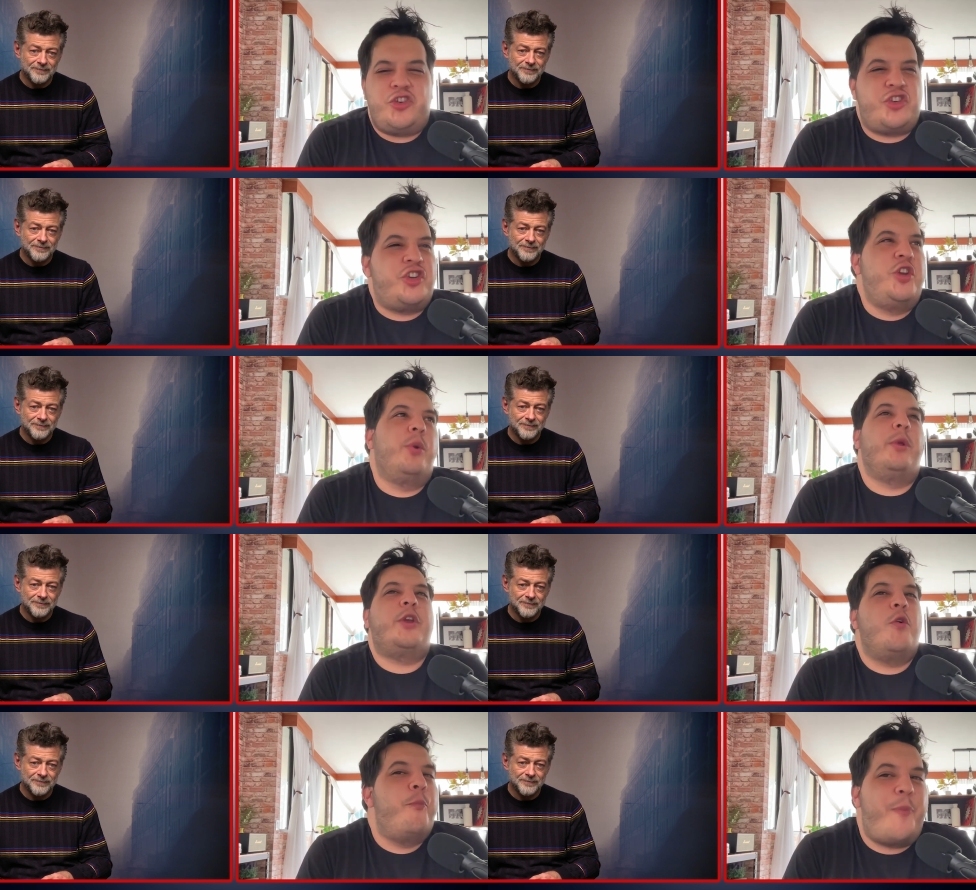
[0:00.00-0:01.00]

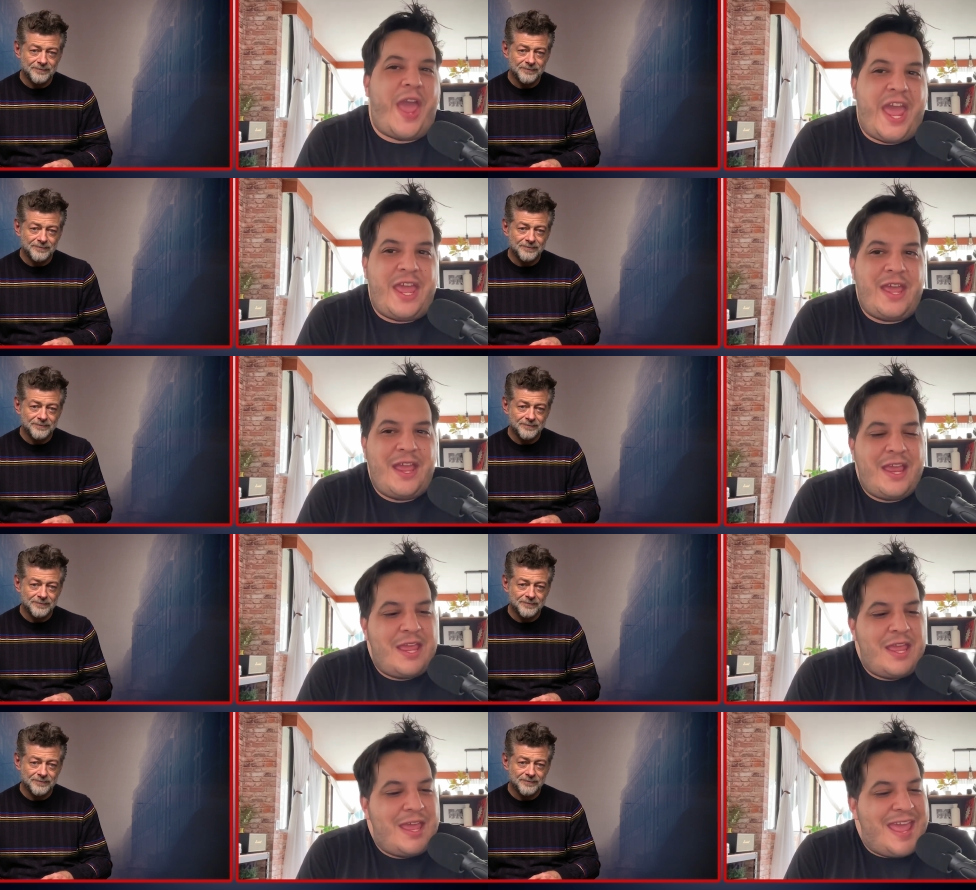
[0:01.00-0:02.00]
Speaker 1: should convey
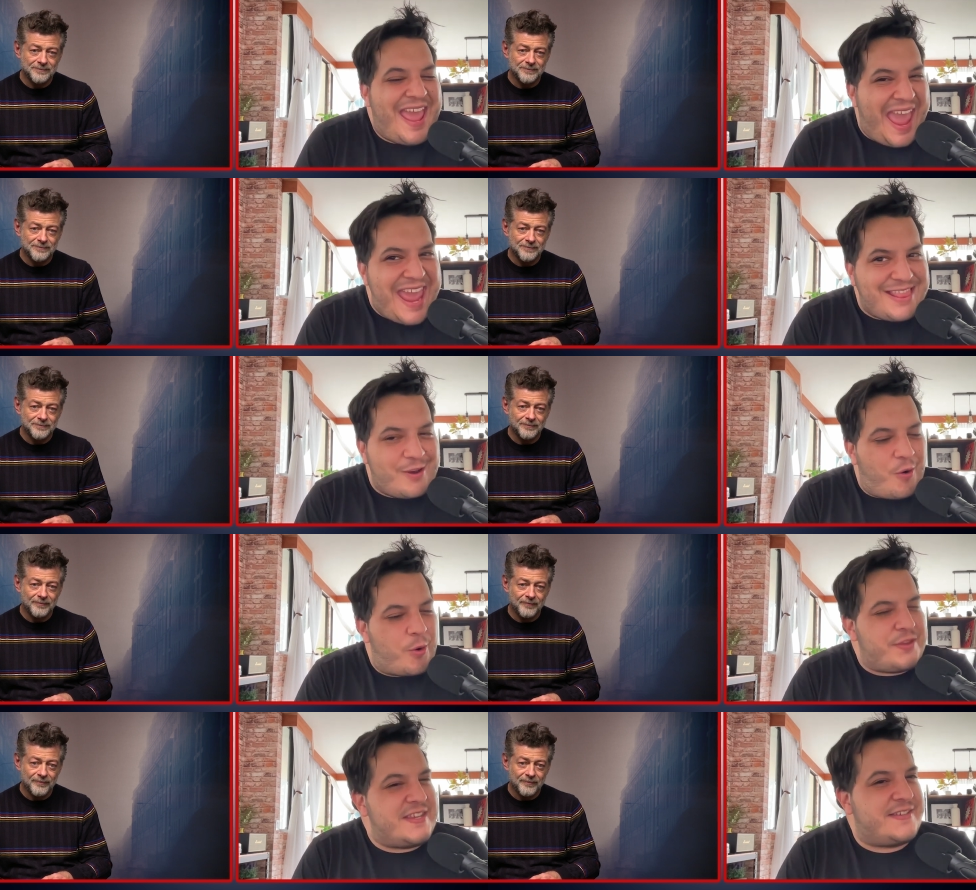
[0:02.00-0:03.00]
hate
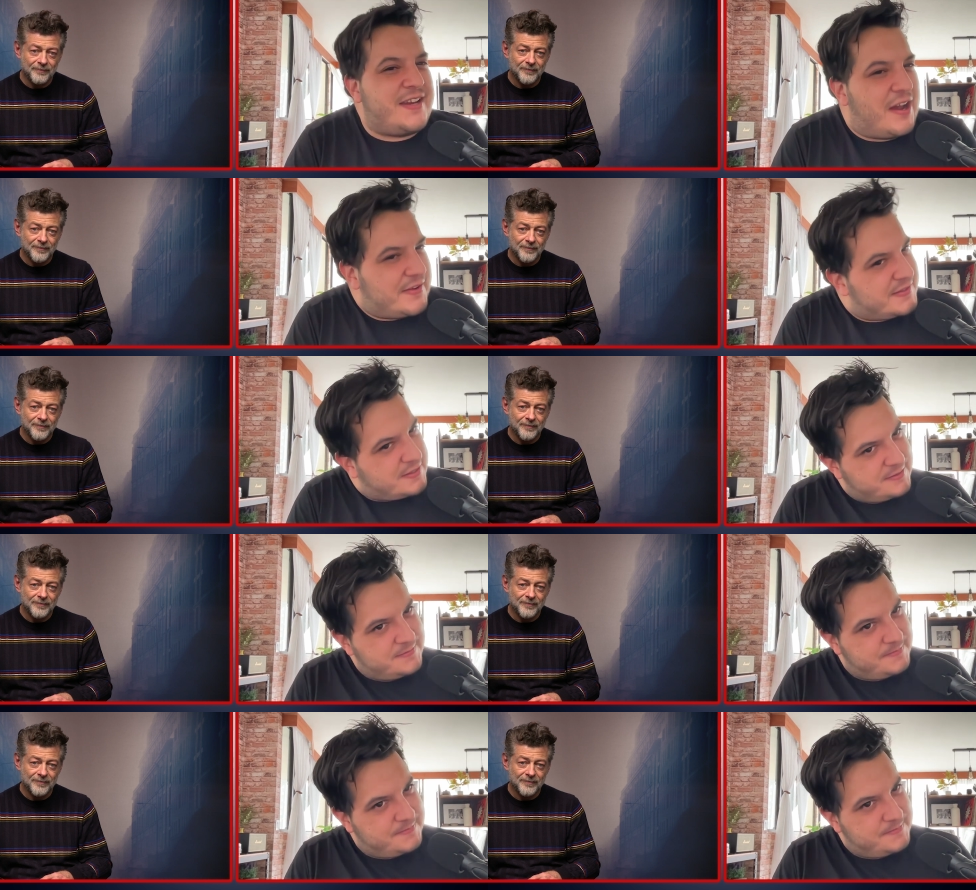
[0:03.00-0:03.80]
or disgust?